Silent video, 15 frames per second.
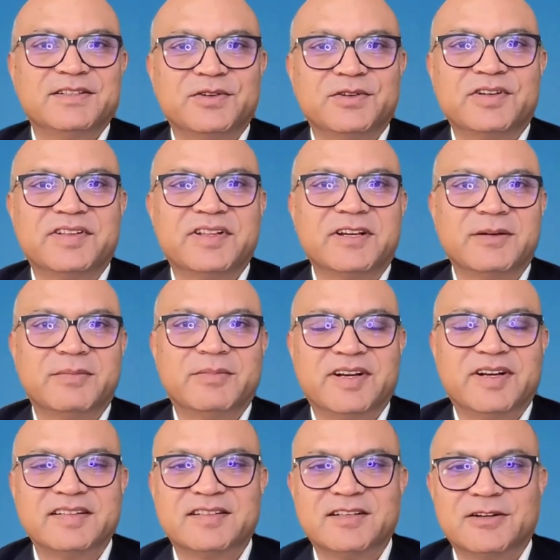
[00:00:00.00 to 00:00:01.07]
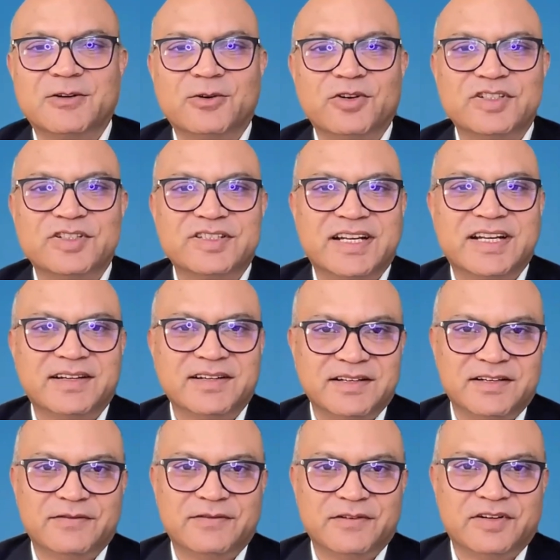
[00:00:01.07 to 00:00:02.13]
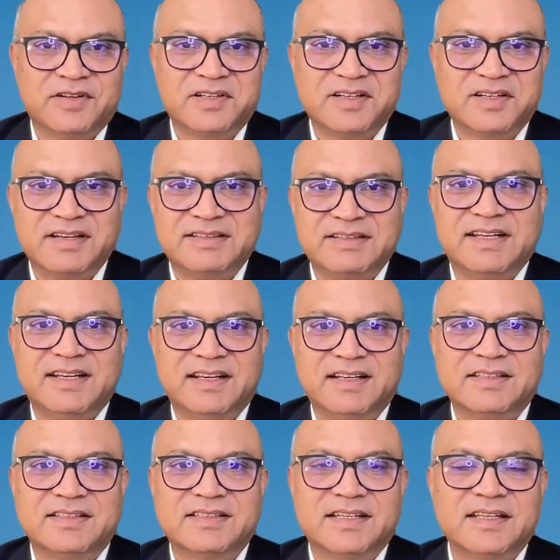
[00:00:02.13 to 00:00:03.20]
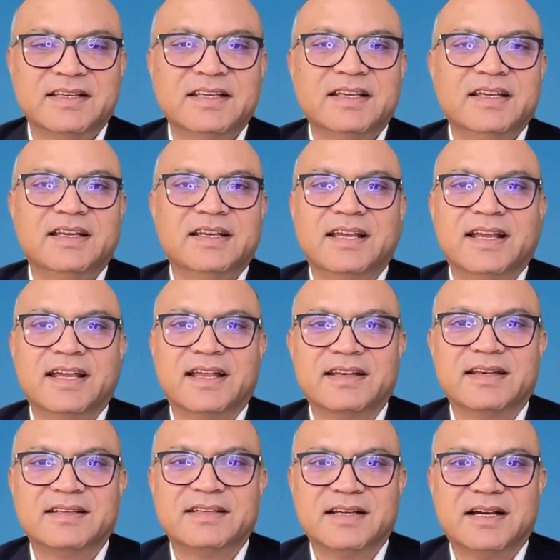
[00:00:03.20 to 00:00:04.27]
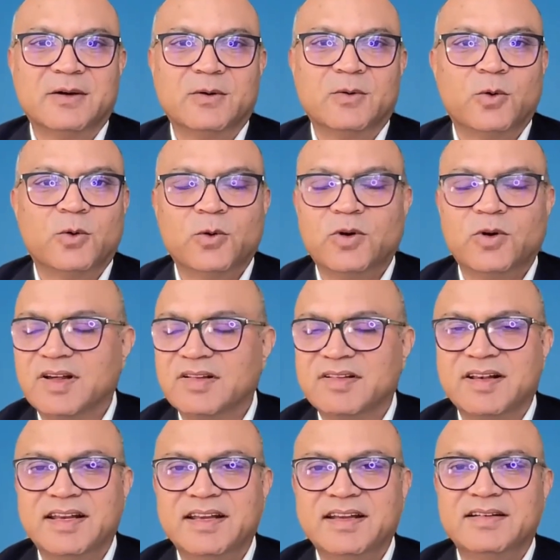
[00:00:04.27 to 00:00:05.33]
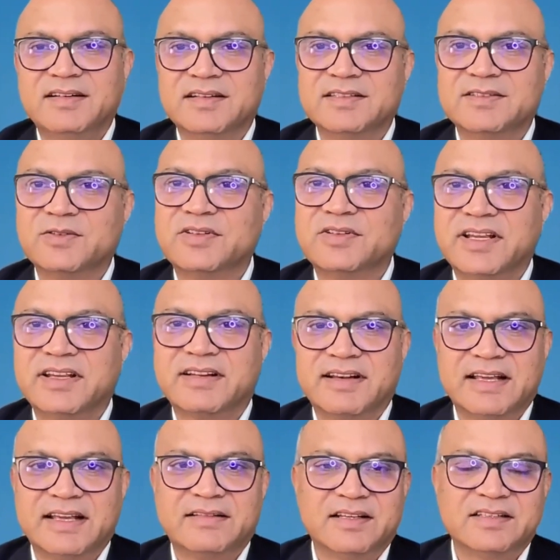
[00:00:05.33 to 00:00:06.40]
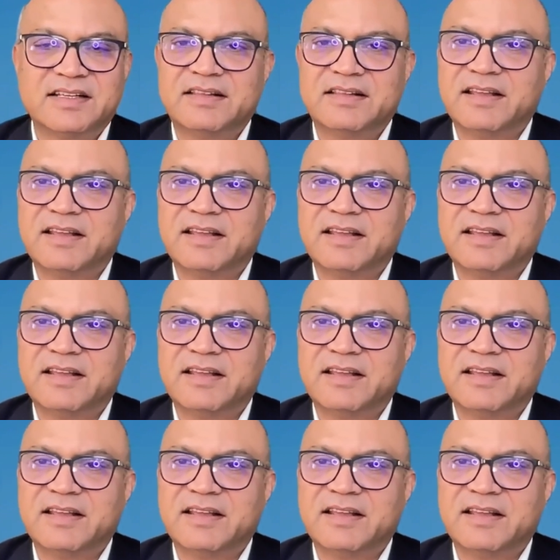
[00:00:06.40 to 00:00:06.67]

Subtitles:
you could think about as the gold standard for resiliency, and who are the leaders who think like this.